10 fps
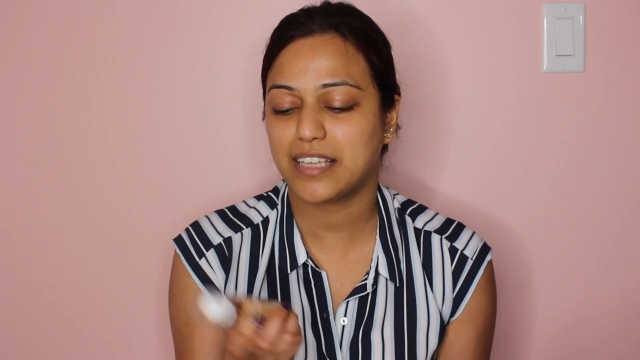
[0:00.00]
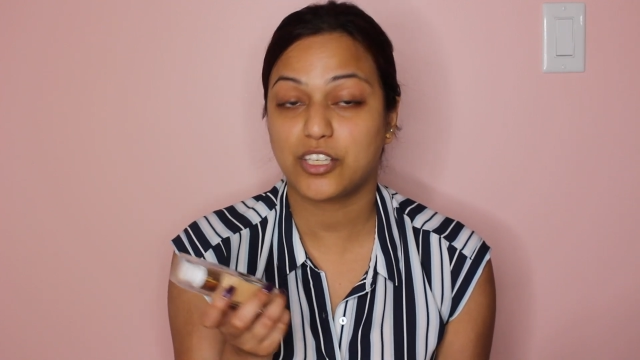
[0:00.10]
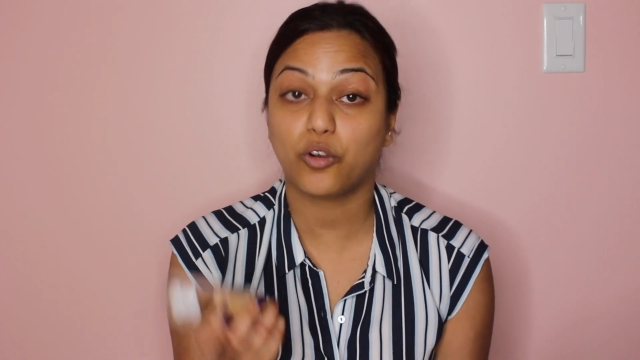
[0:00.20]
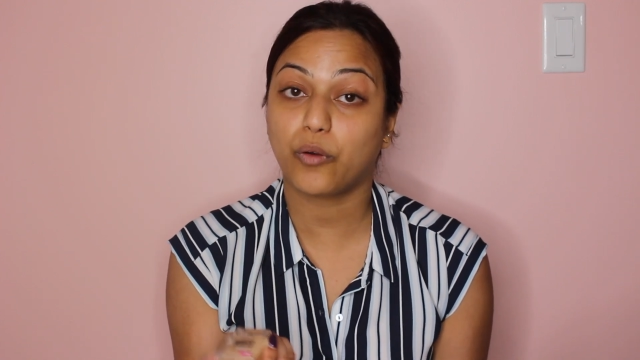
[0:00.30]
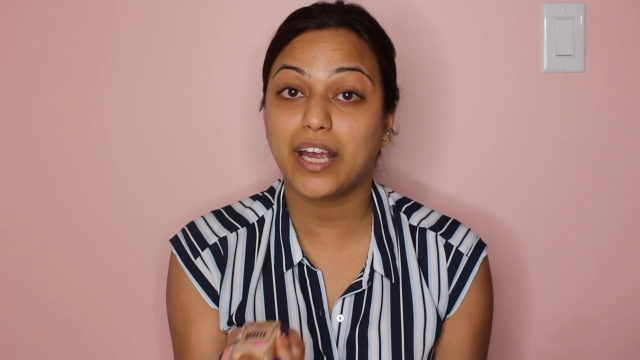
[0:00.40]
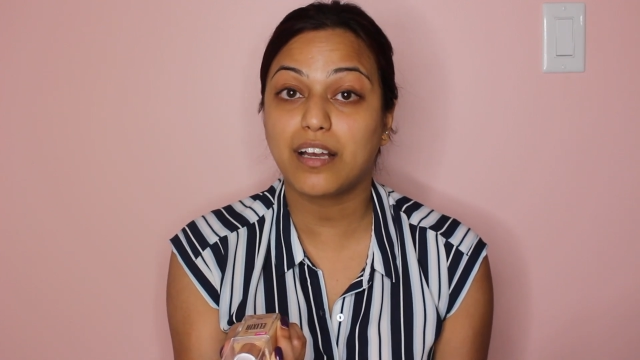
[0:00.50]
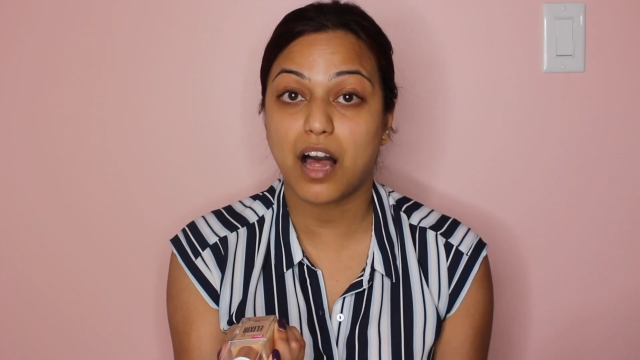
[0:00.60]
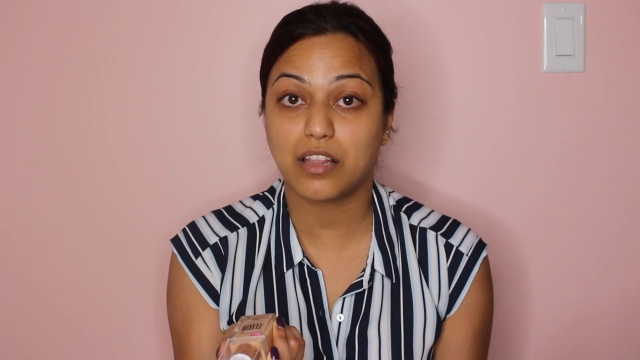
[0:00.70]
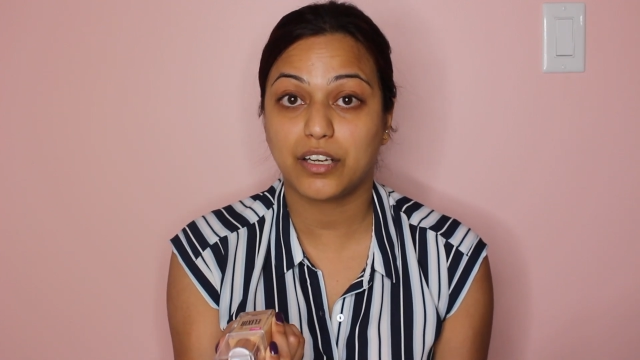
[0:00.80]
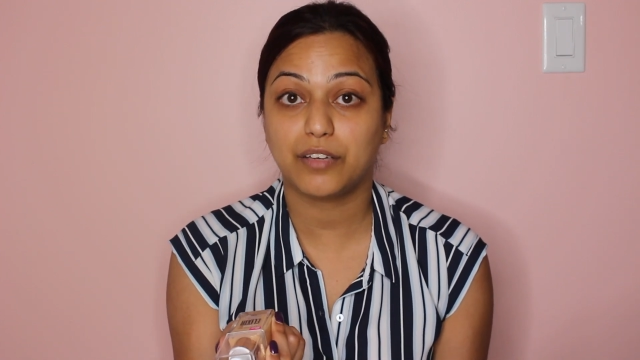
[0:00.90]
it's a great
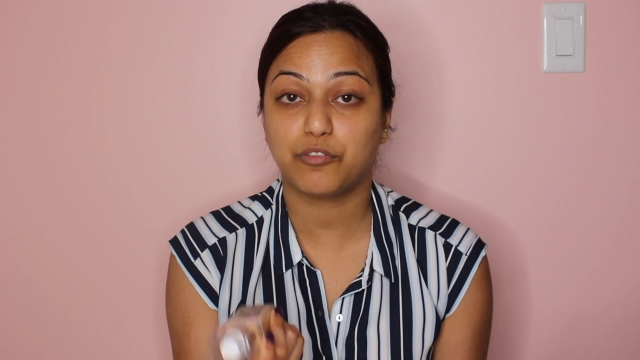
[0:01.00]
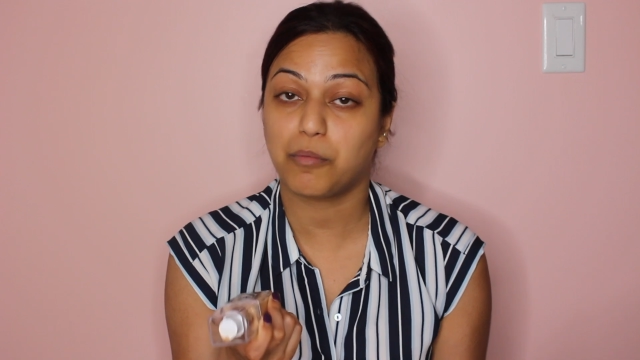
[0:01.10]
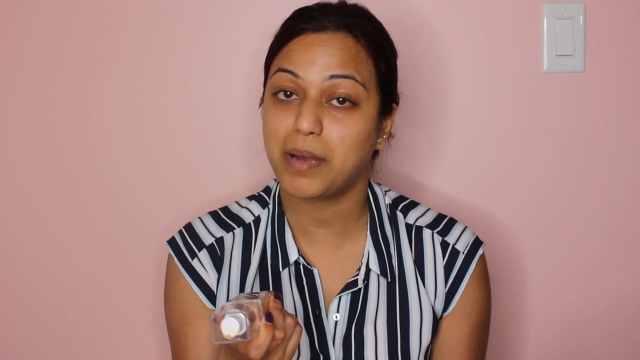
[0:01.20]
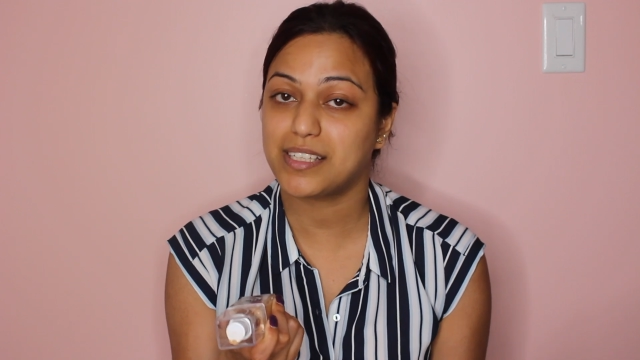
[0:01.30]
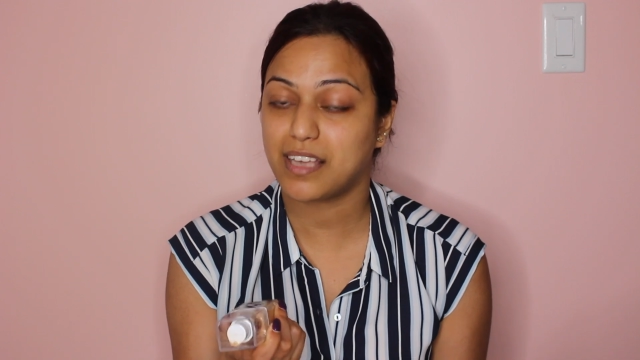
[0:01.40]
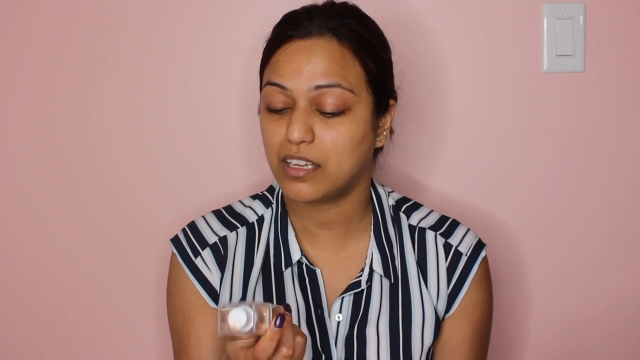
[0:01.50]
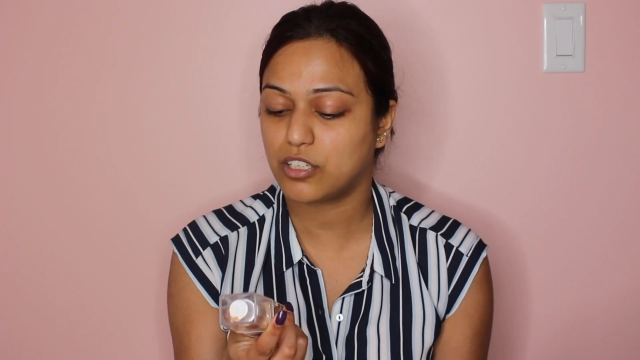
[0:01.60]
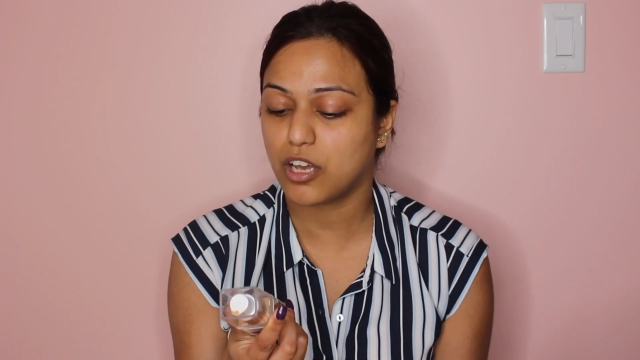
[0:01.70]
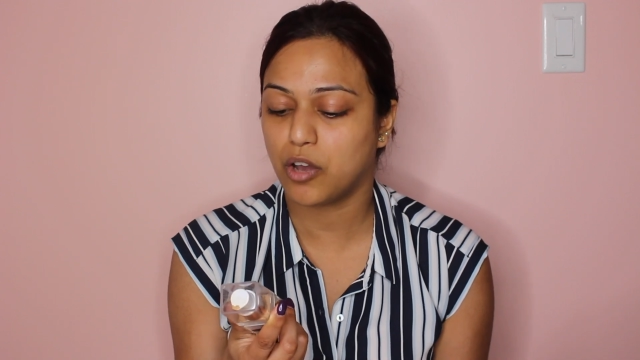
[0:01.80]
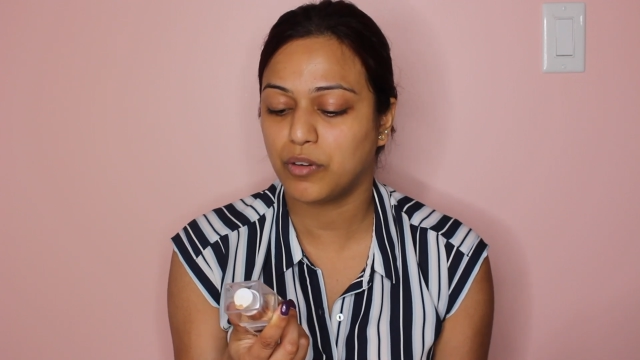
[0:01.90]
color for my skin
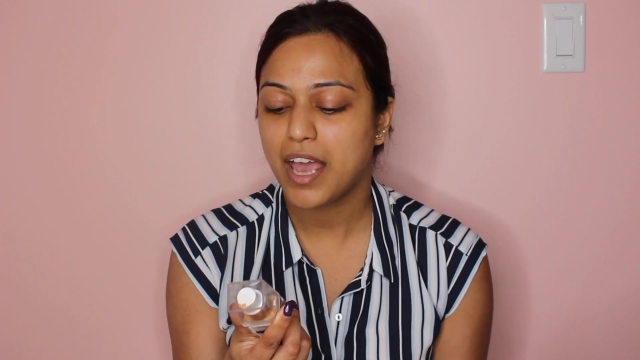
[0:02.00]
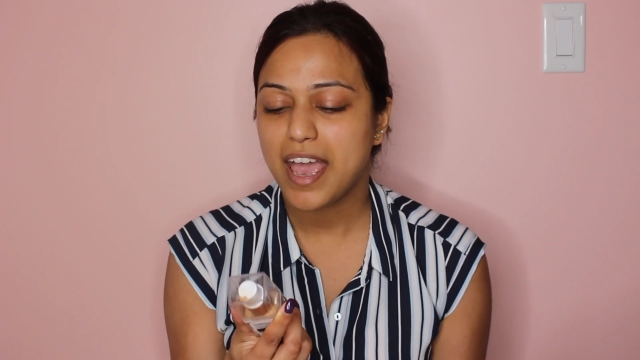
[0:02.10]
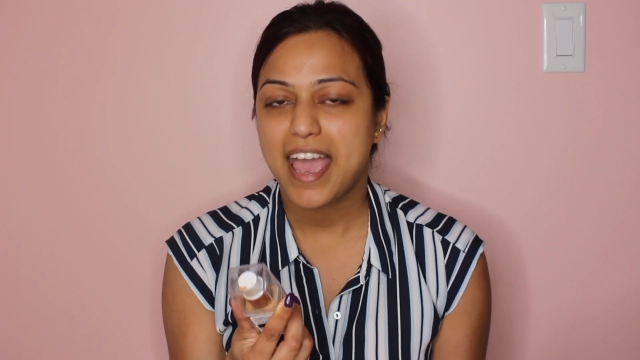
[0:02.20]
tone,